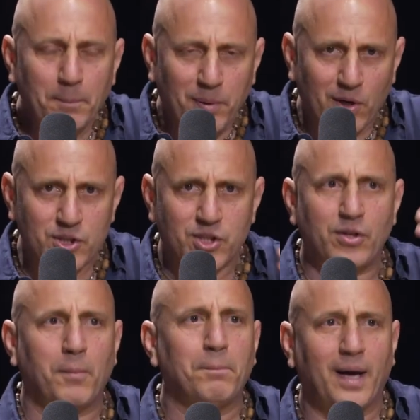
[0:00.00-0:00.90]

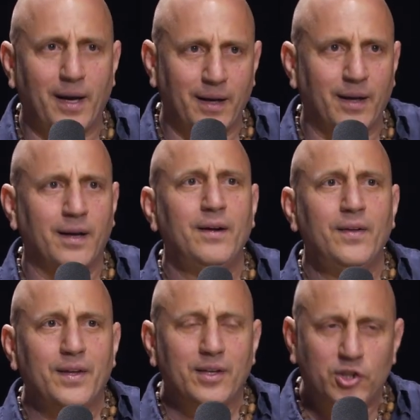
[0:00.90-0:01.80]
personal Maya
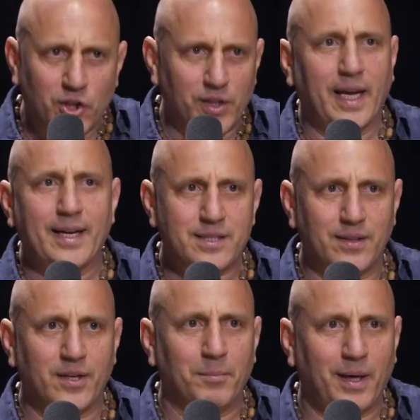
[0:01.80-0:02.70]
creates
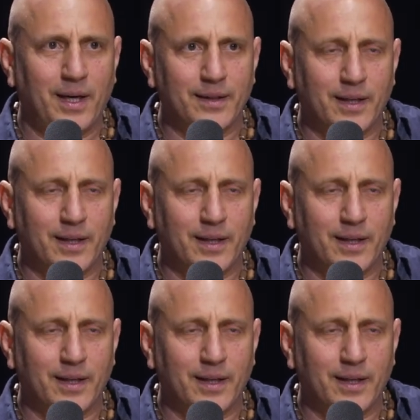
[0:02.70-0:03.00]
in their mind.